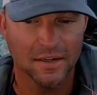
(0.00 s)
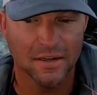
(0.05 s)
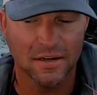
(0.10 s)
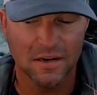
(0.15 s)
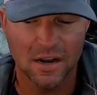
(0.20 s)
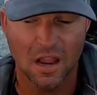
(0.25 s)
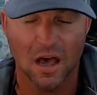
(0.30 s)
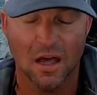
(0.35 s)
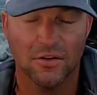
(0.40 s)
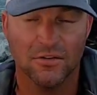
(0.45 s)

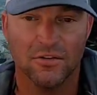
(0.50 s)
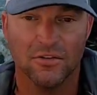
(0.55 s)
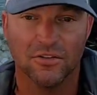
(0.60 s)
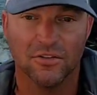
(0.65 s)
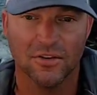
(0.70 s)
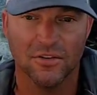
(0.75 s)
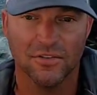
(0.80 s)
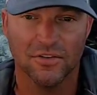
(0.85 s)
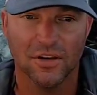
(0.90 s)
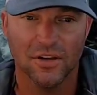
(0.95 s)
not just
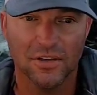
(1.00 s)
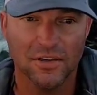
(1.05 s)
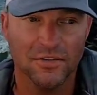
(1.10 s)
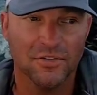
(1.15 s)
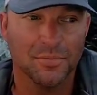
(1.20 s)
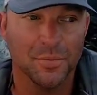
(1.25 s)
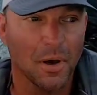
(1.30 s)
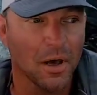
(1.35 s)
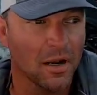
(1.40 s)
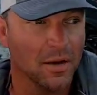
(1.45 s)
Kentucky
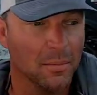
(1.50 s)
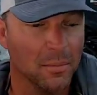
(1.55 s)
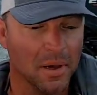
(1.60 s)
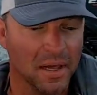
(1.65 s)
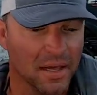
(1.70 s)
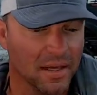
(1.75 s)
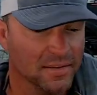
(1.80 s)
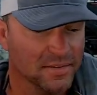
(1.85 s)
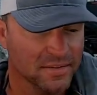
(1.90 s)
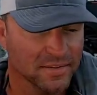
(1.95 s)
spotted
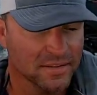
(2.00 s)
bass.